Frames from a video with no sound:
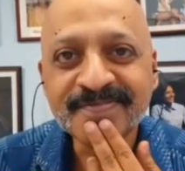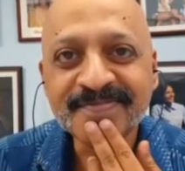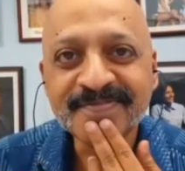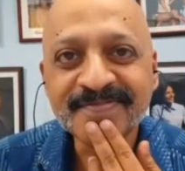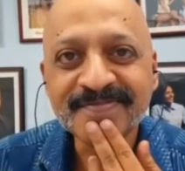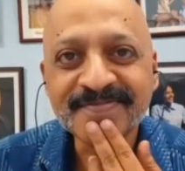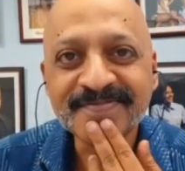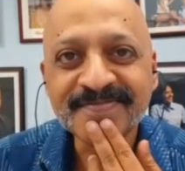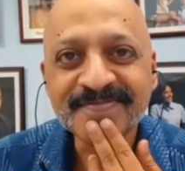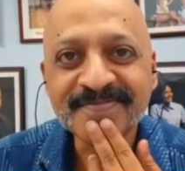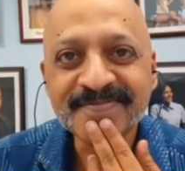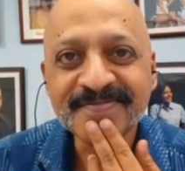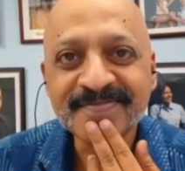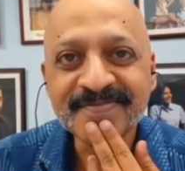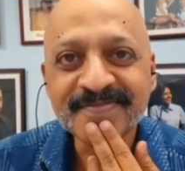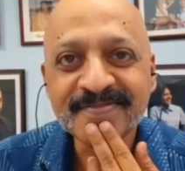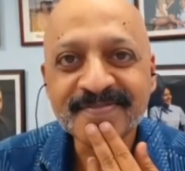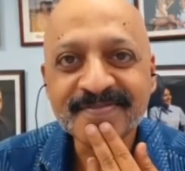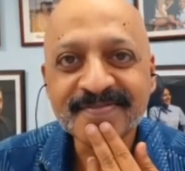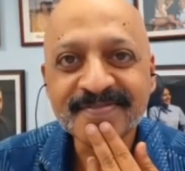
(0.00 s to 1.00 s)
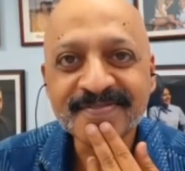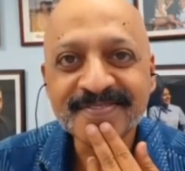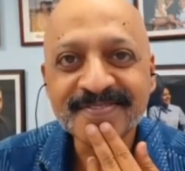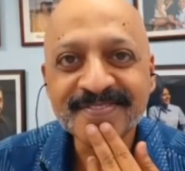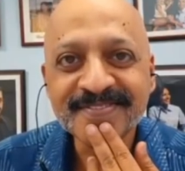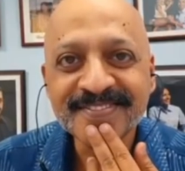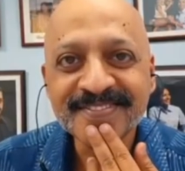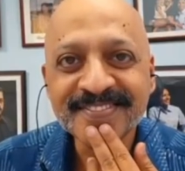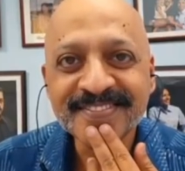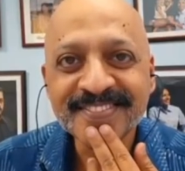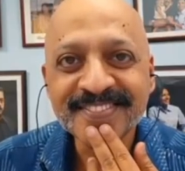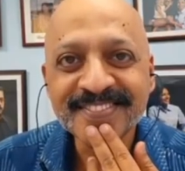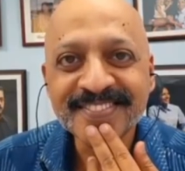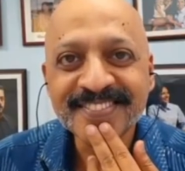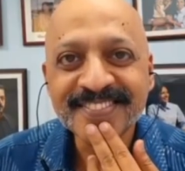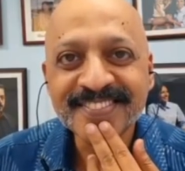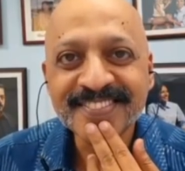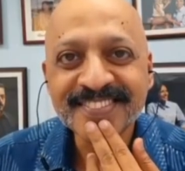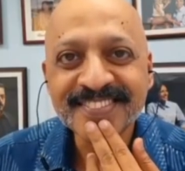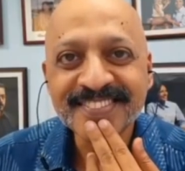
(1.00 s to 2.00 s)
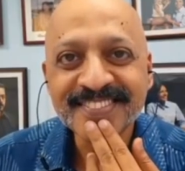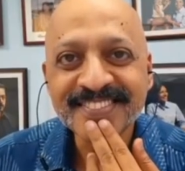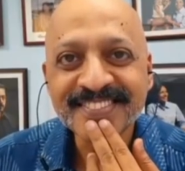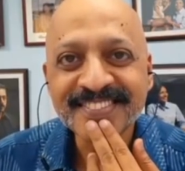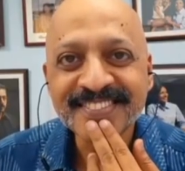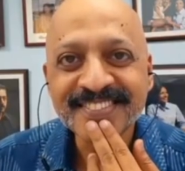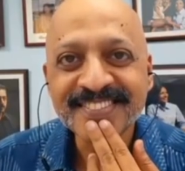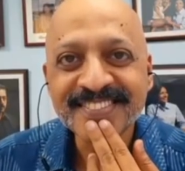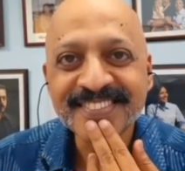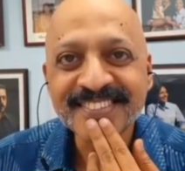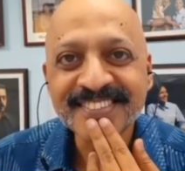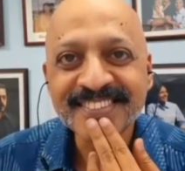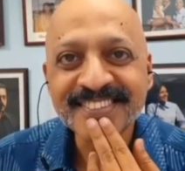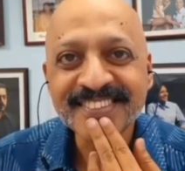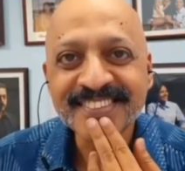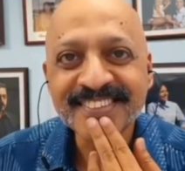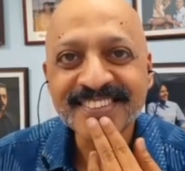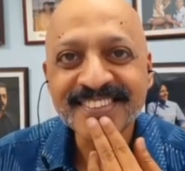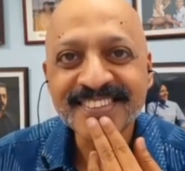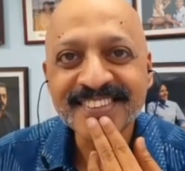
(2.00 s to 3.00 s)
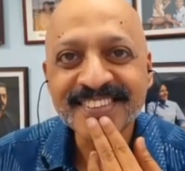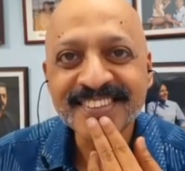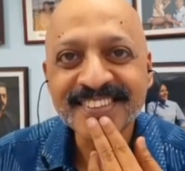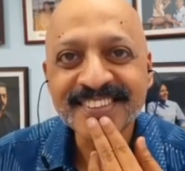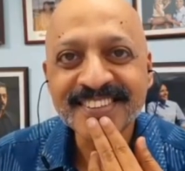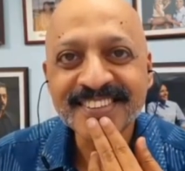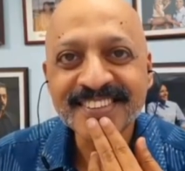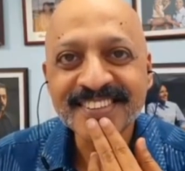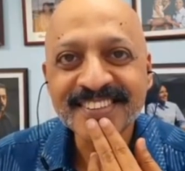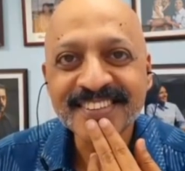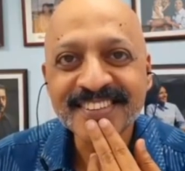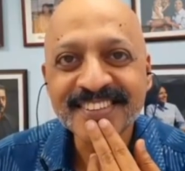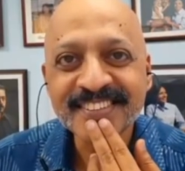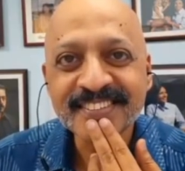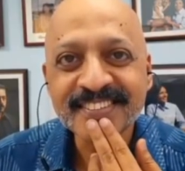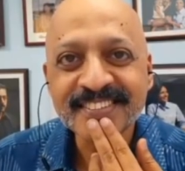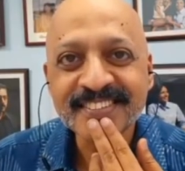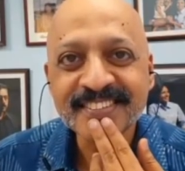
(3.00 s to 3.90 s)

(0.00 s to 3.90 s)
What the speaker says: (silent)